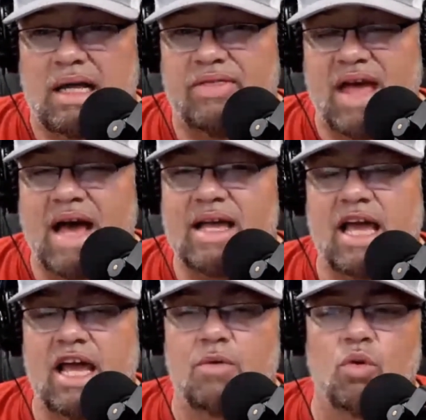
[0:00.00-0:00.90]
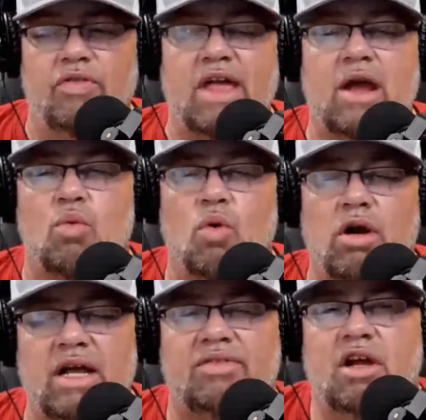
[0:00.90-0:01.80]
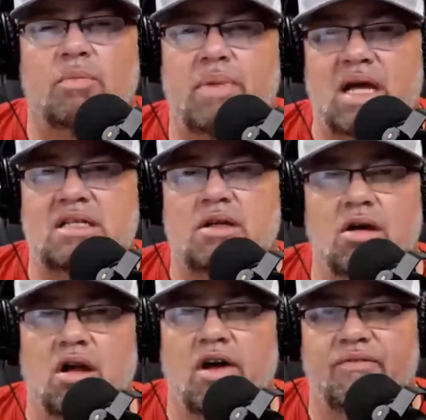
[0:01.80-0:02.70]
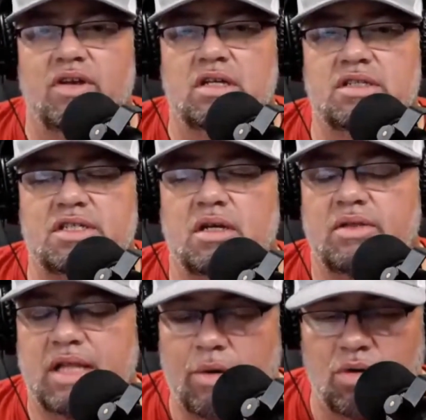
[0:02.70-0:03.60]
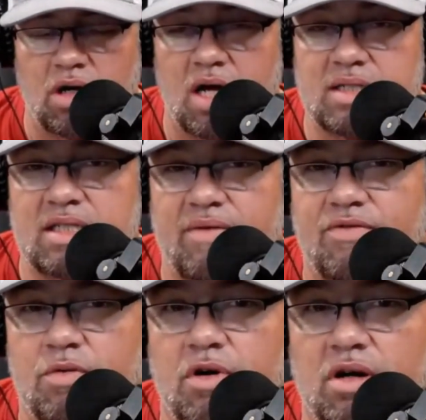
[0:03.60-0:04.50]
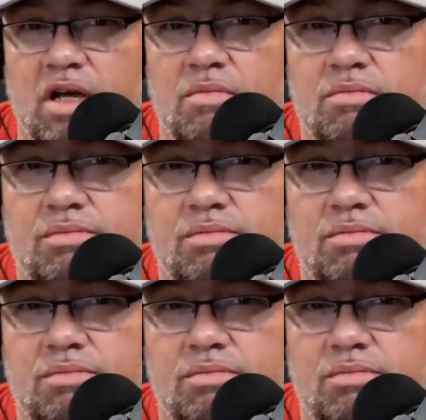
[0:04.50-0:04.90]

that game, when they weren't at their best on offense, they would have lost that football game.